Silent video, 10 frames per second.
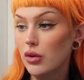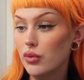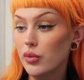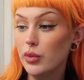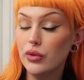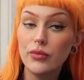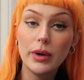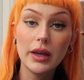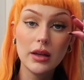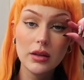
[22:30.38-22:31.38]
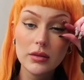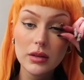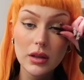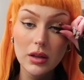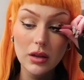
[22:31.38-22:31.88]
remove my
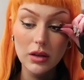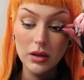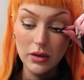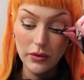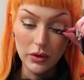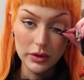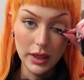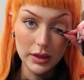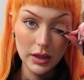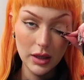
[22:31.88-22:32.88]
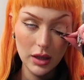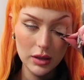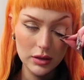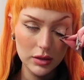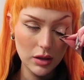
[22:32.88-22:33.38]
false
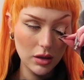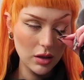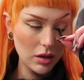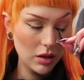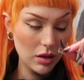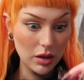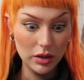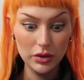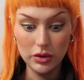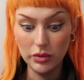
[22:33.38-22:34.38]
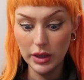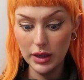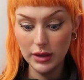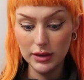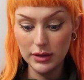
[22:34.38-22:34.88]
lashes. Oh, it's so
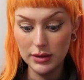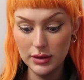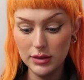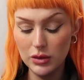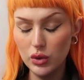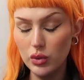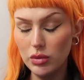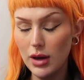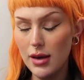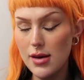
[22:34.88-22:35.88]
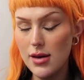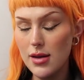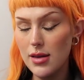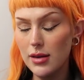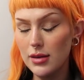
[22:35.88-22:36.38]
nice to do
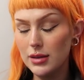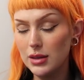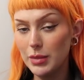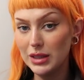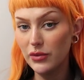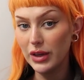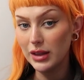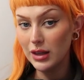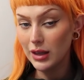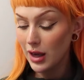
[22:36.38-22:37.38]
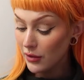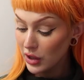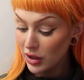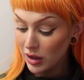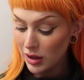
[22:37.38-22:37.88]
that. It's the best feeling
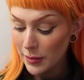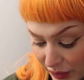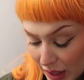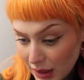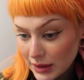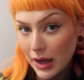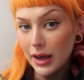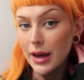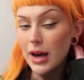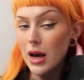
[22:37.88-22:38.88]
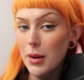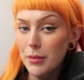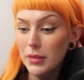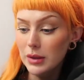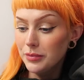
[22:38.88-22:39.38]
ever. As I
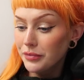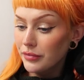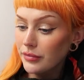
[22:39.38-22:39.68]
am